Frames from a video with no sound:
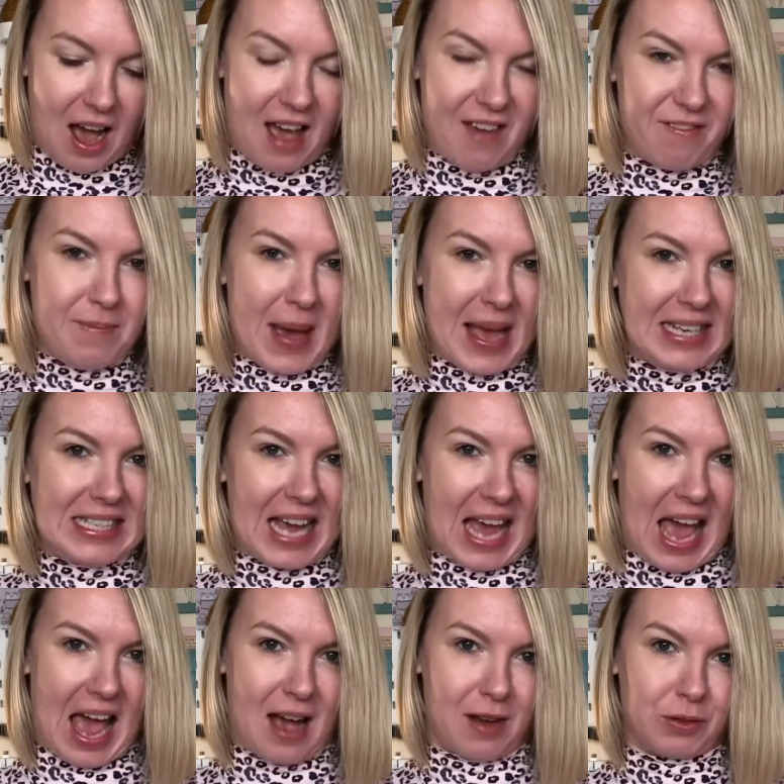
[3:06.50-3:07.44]
I've made
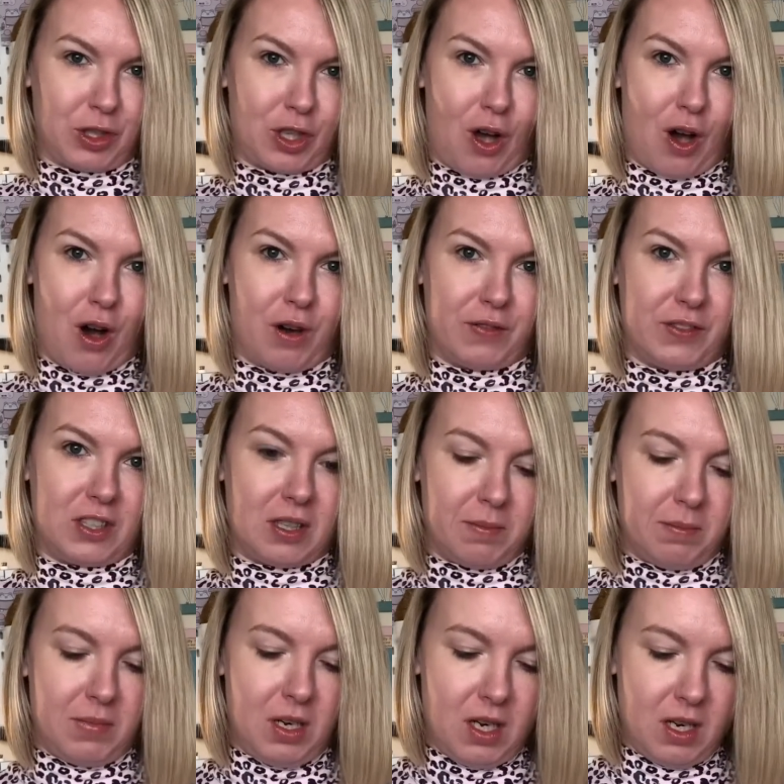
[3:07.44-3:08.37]
it out of
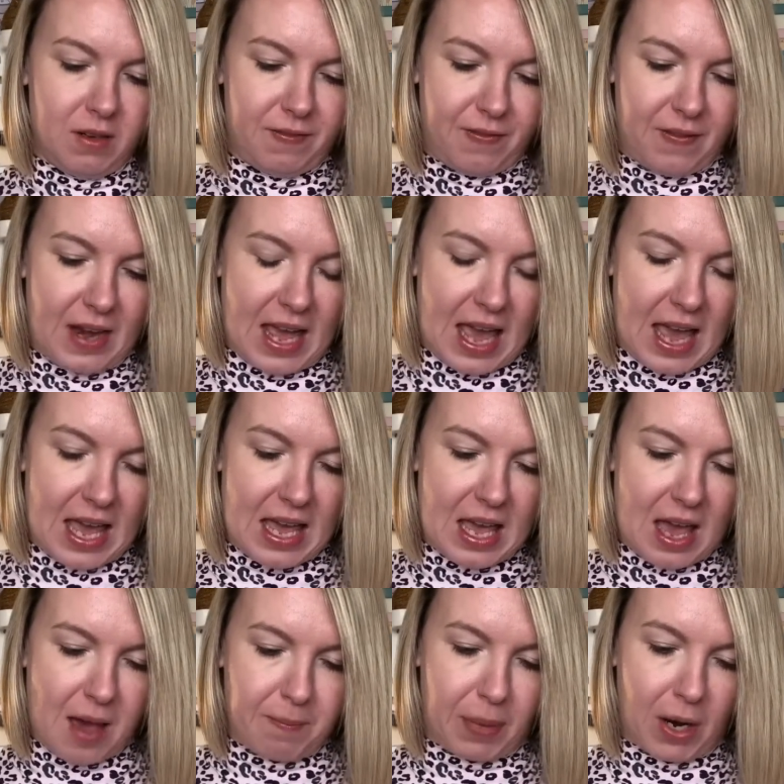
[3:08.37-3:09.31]
some
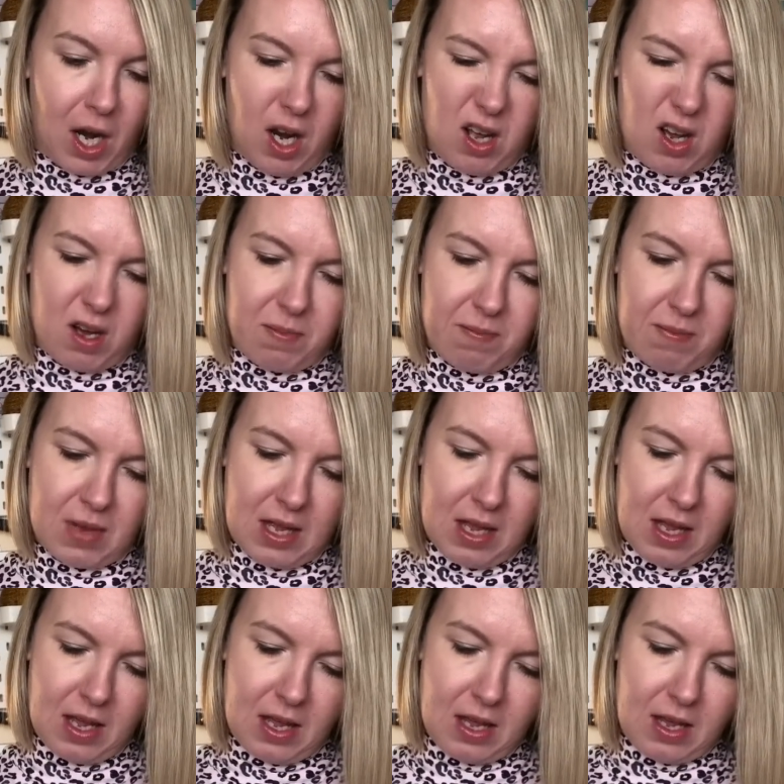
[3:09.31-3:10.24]
lovely plum
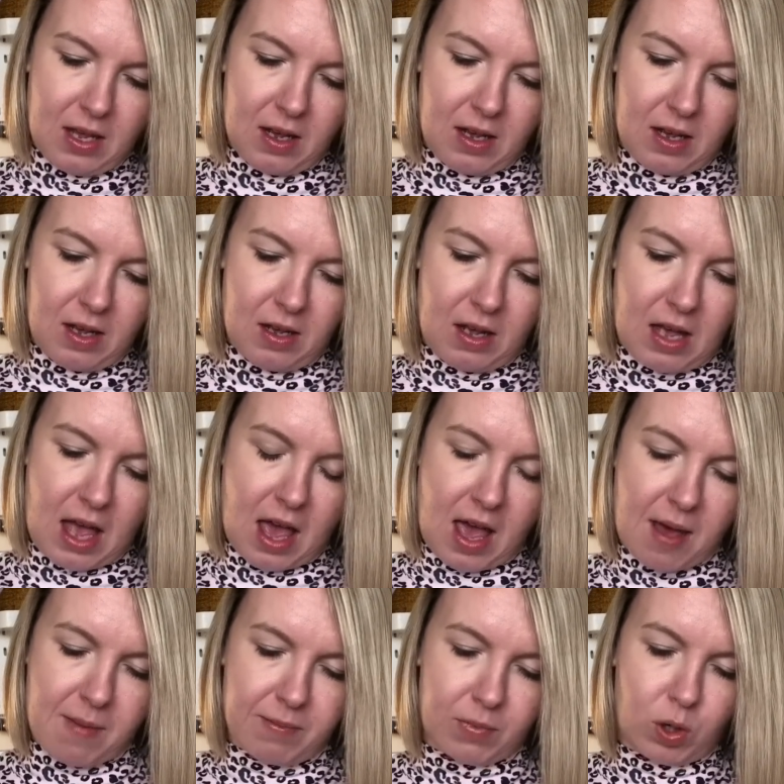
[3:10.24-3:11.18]

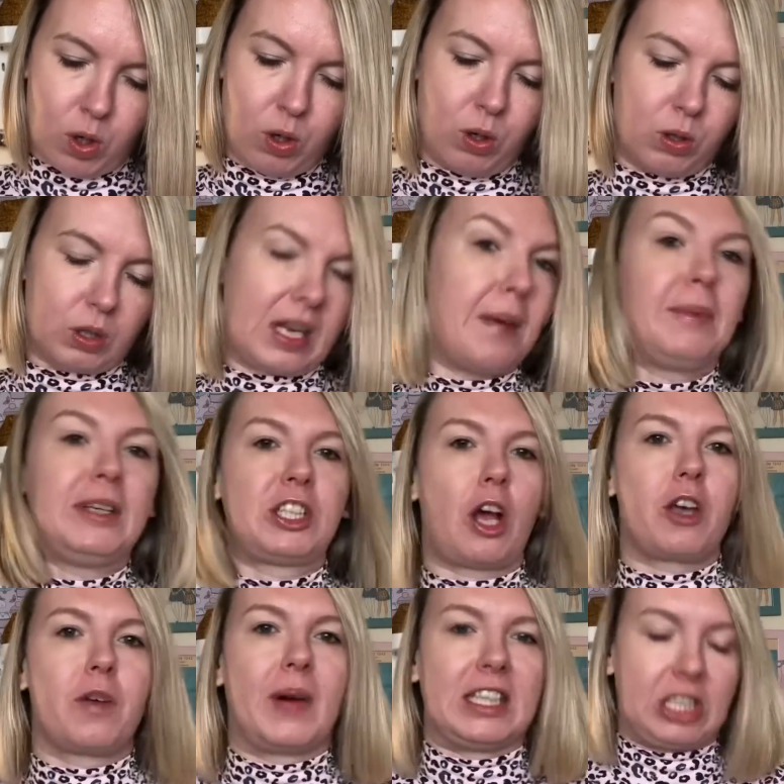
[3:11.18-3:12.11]
cord. Let me
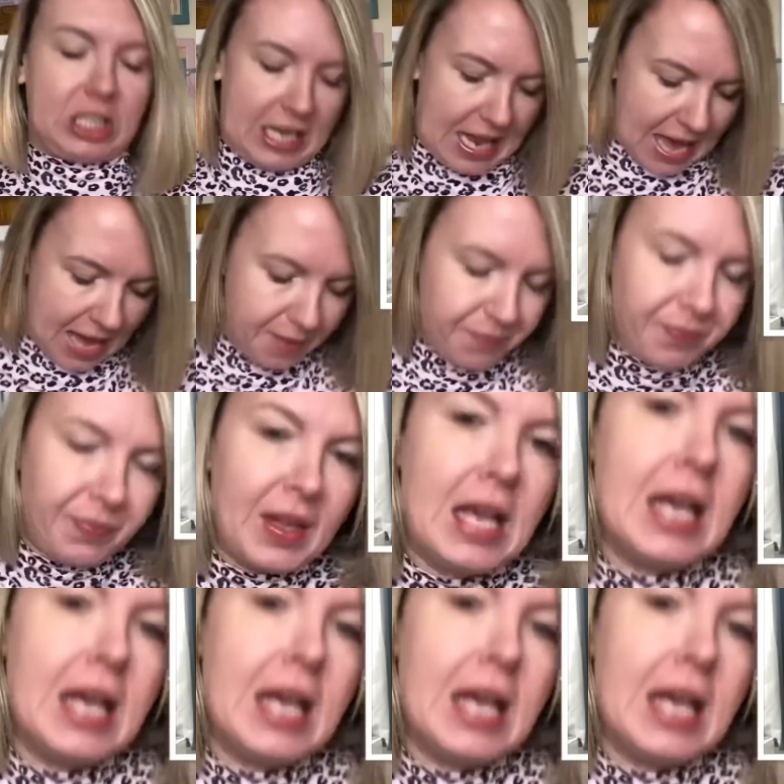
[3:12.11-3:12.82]
show you actually.